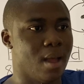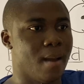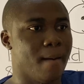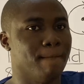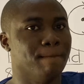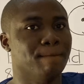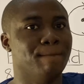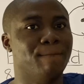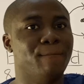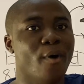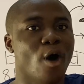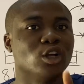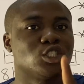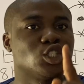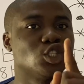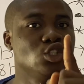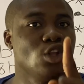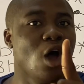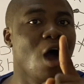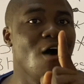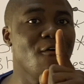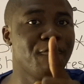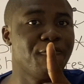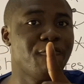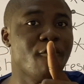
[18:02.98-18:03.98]
but
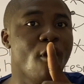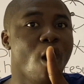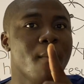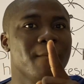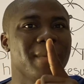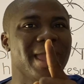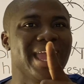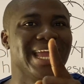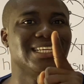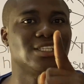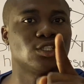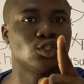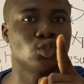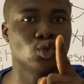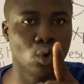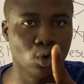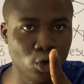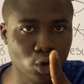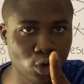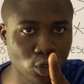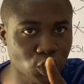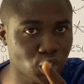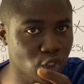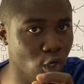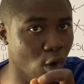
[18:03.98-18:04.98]
not form a
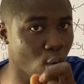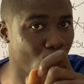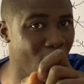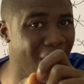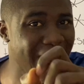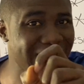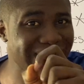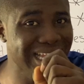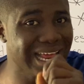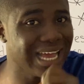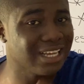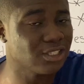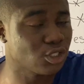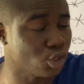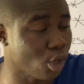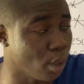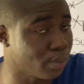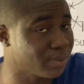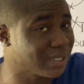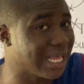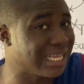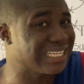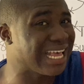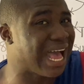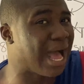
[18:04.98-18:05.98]
solution. When that
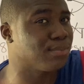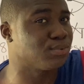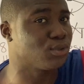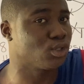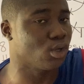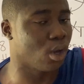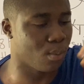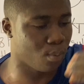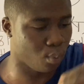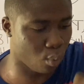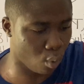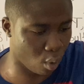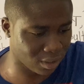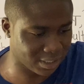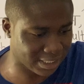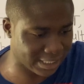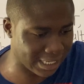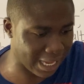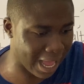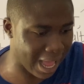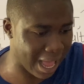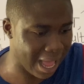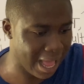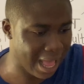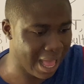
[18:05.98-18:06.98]
substance absorbs
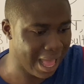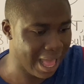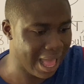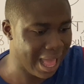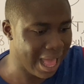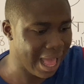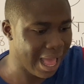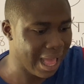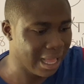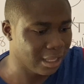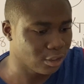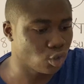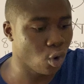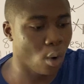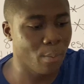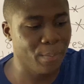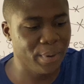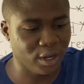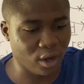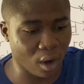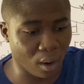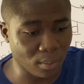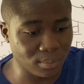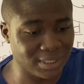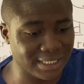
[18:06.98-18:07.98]
water to
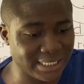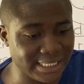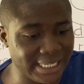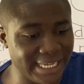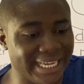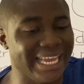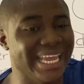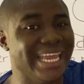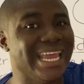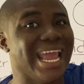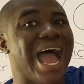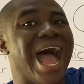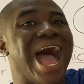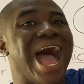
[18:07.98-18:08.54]
become sticky